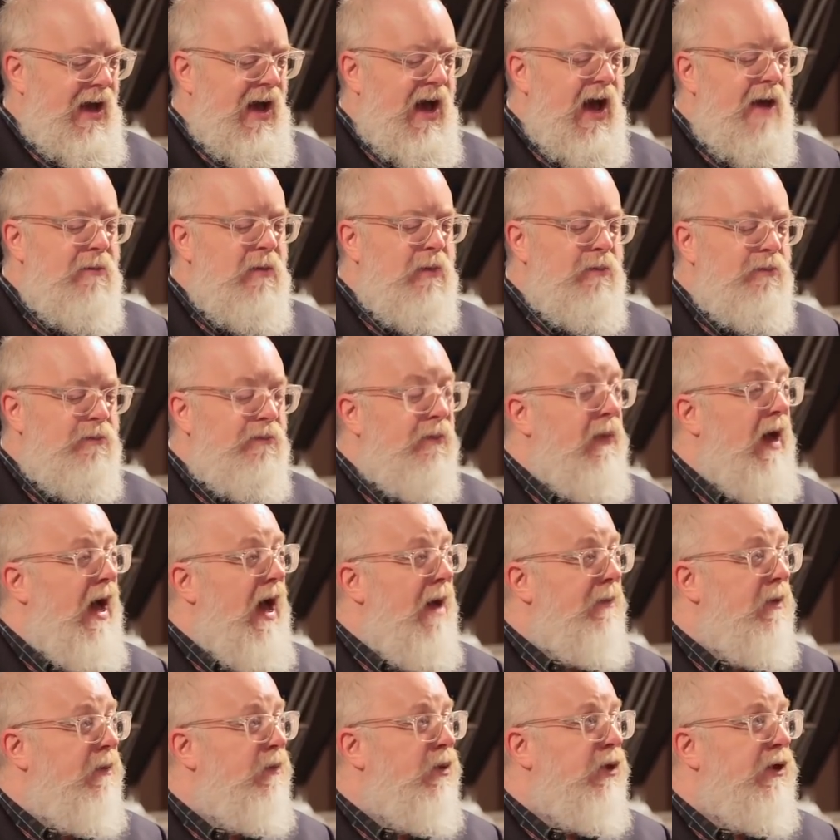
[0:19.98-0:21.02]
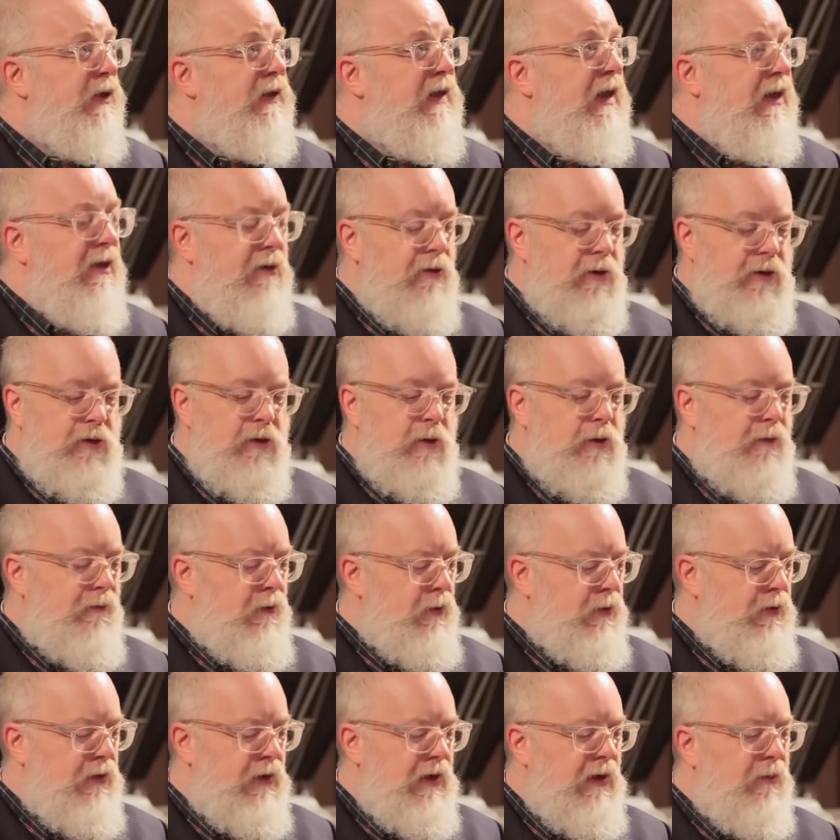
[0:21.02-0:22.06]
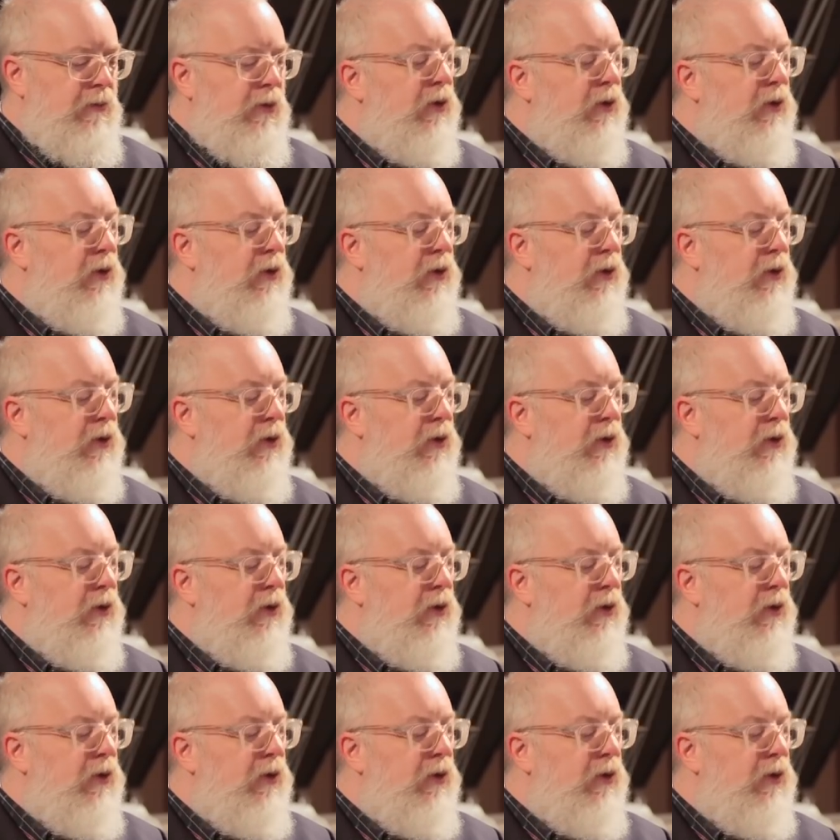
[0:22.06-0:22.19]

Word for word: I'm a bookseller at the university